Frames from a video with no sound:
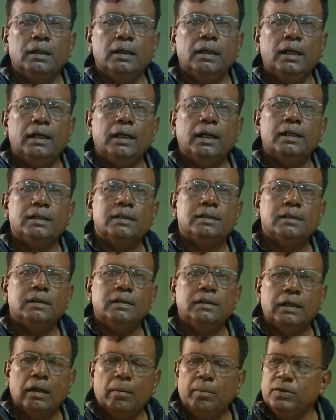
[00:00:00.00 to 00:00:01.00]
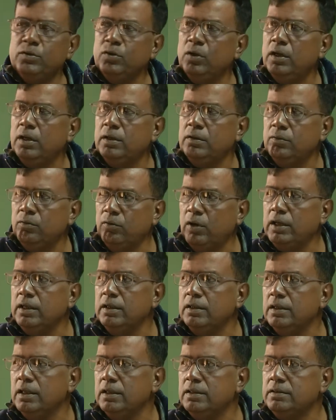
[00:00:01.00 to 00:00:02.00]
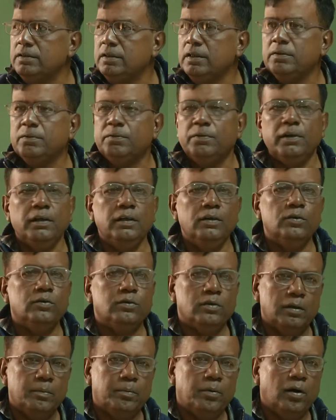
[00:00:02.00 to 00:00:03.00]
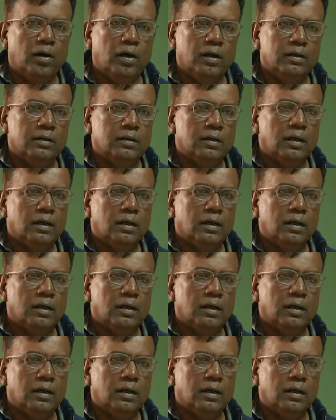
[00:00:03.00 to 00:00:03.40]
let us recapitulate what is a stick-free neutral point